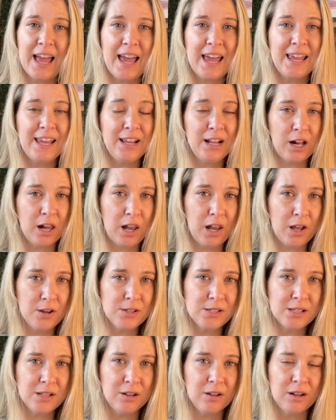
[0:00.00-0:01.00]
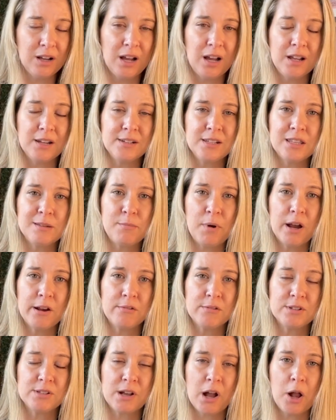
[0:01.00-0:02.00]
a close look under the
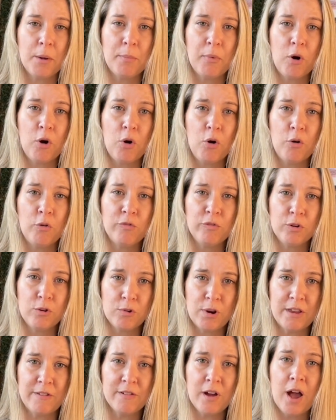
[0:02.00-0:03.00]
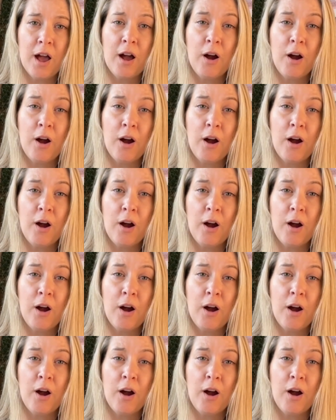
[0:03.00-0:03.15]
microscope of grief,